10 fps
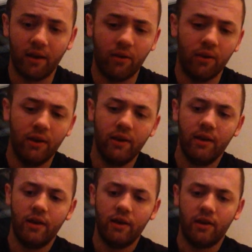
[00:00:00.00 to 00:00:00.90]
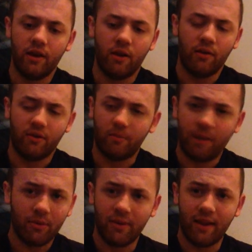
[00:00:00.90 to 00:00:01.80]
goal. You know, it's a
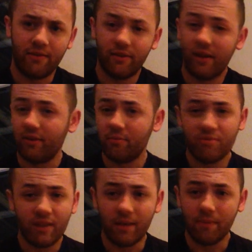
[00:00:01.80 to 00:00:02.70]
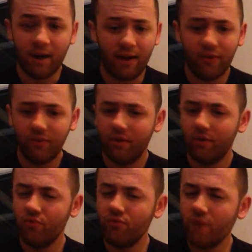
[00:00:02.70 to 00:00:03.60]
Pablo Hernandez, a brilliant pass,
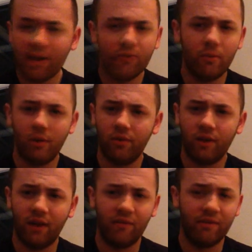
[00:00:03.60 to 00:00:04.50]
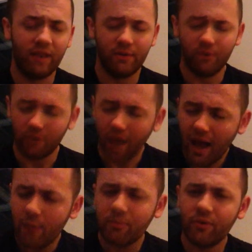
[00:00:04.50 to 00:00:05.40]
great dummy off Calvin Phillips, who's
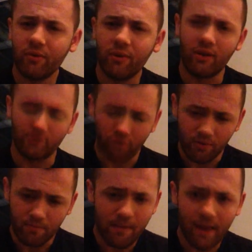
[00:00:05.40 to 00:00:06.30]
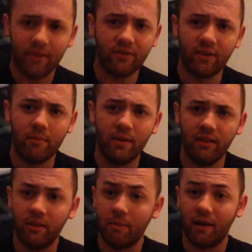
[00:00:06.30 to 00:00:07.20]
absolutely tremendous in the
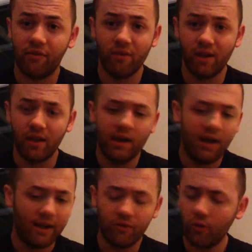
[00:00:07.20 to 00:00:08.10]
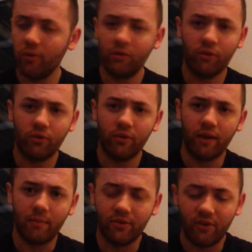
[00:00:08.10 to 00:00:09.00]
middle of the back three, and he's always looked good in
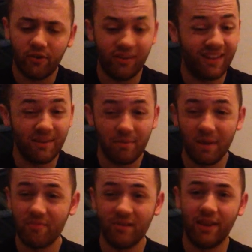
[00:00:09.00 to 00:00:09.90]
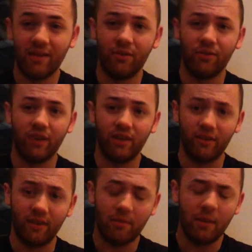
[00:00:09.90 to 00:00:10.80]
that position, and he's been brilliant all
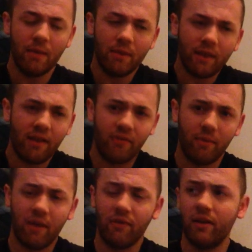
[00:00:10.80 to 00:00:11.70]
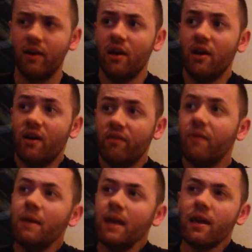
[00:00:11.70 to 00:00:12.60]
season. He maybe did have a bit of a, for
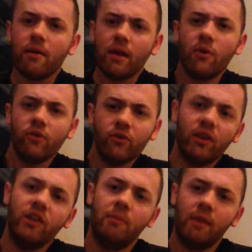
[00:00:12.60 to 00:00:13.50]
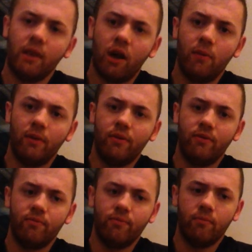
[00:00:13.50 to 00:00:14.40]
me, you know, it doesn't seem to be the common,
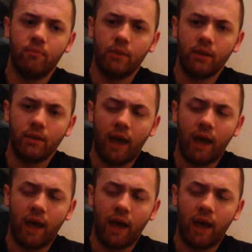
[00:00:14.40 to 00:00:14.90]
you